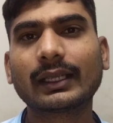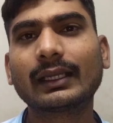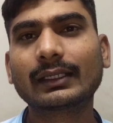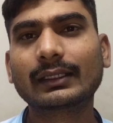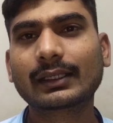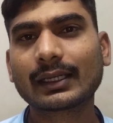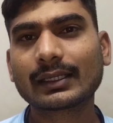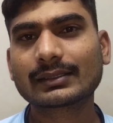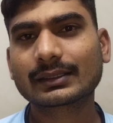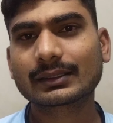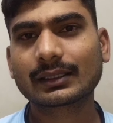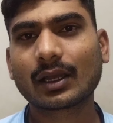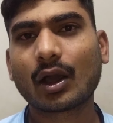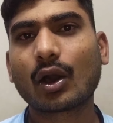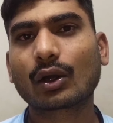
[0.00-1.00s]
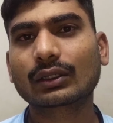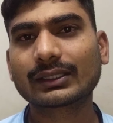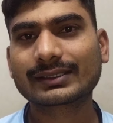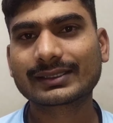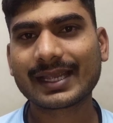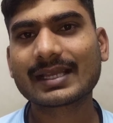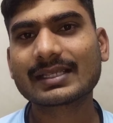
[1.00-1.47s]
The increase
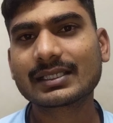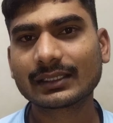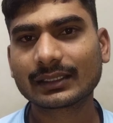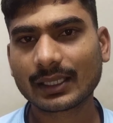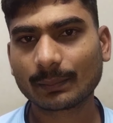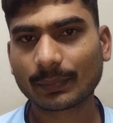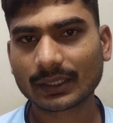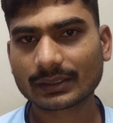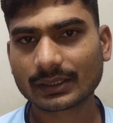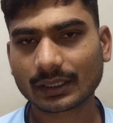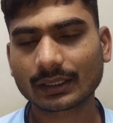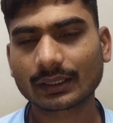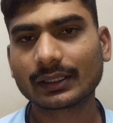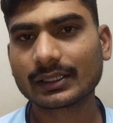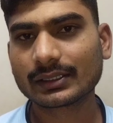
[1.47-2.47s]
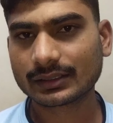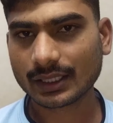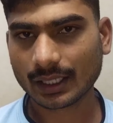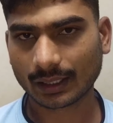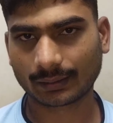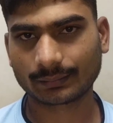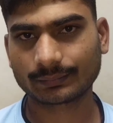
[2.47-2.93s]
or the change in temperature
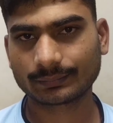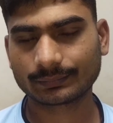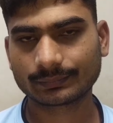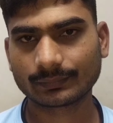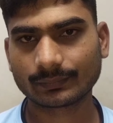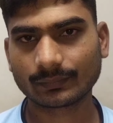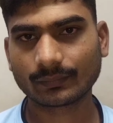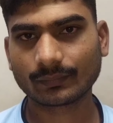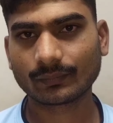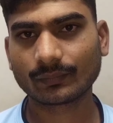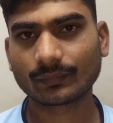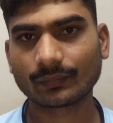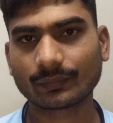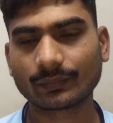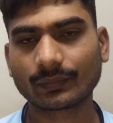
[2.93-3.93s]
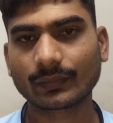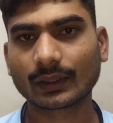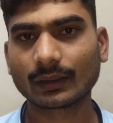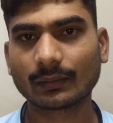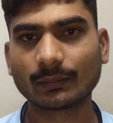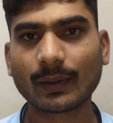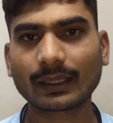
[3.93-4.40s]
is there,
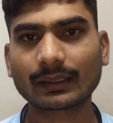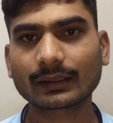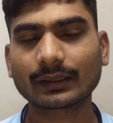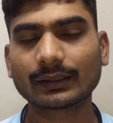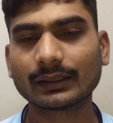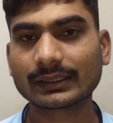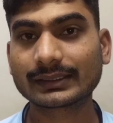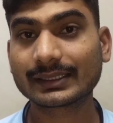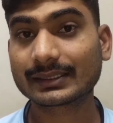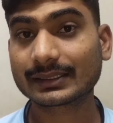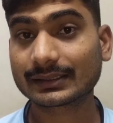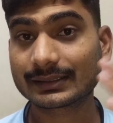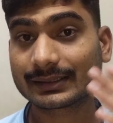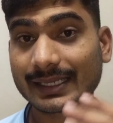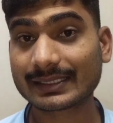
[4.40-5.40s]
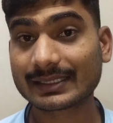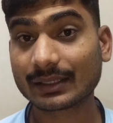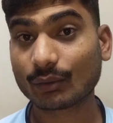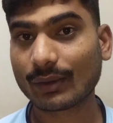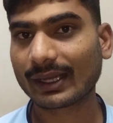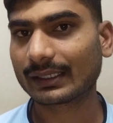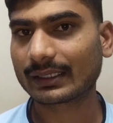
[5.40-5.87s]
but this is
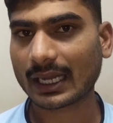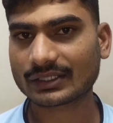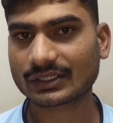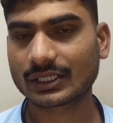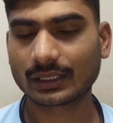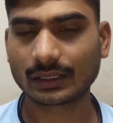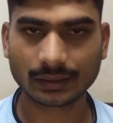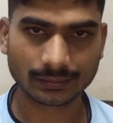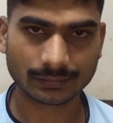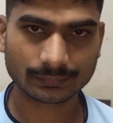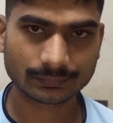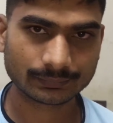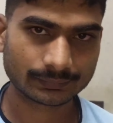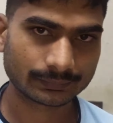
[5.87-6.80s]
changing very drastically.